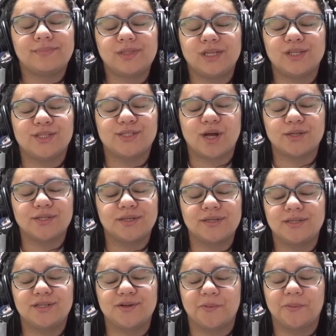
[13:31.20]
Dawson is
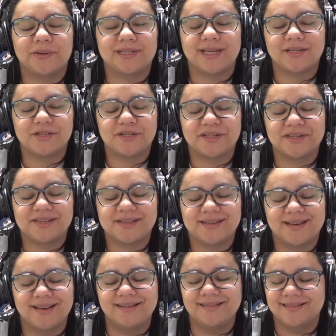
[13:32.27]
so pretentious
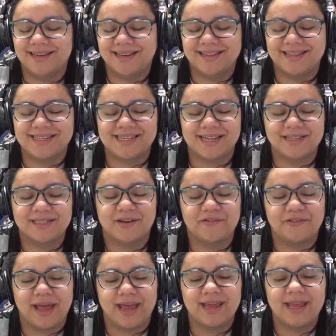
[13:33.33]
in the sense of,
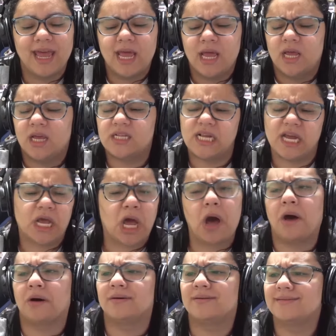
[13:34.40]
like, he's like,
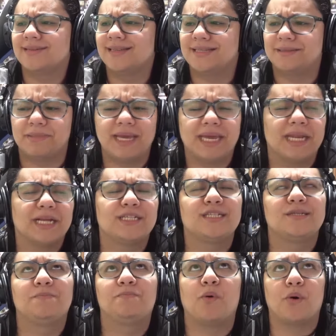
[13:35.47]
oh, he's making a
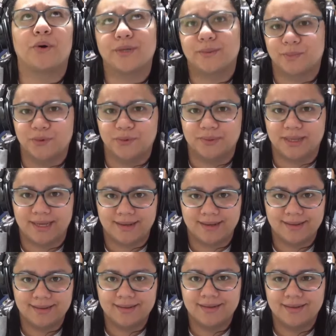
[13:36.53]
sport movie.
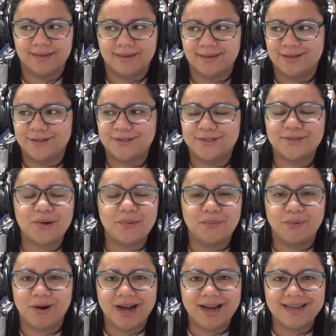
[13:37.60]
So
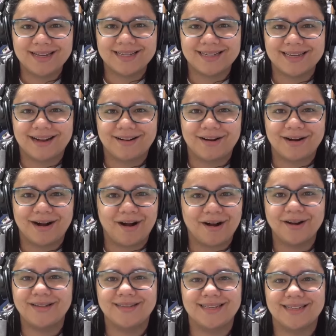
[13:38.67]
what?
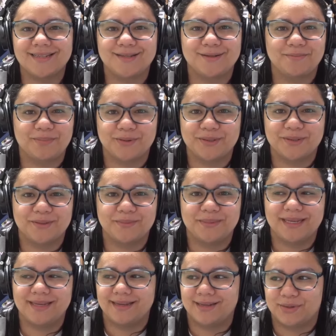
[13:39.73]
Art is supposed to
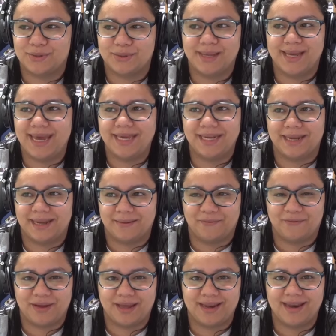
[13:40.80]
be creative
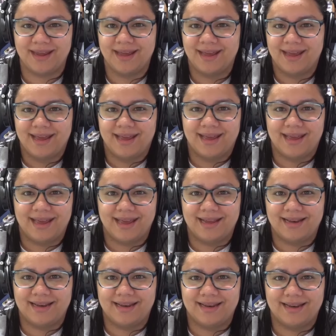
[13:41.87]
and
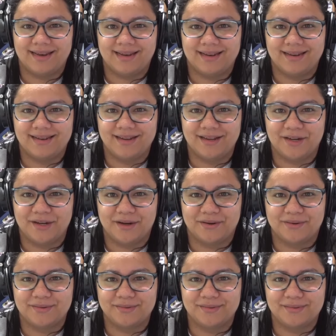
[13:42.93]
you
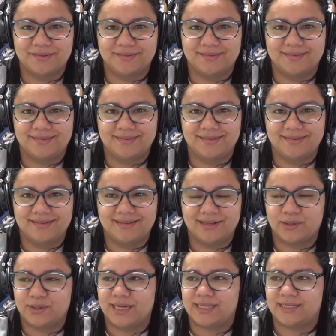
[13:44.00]
know, there
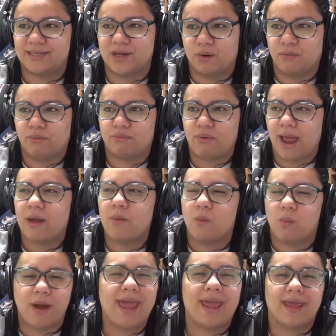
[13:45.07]
is no right
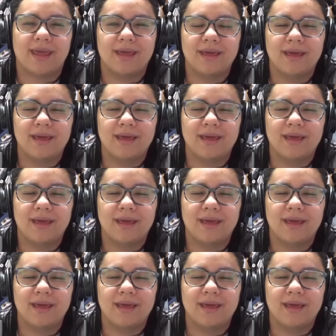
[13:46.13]
way